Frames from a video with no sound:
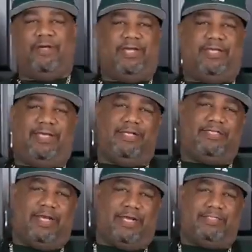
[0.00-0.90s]
You got
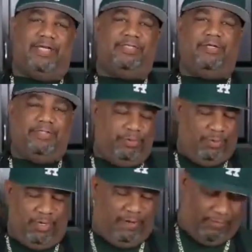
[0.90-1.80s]
kids, like I said, you could
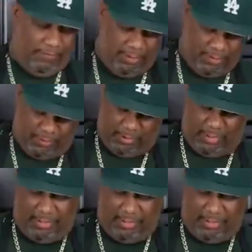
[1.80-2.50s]
do, you know,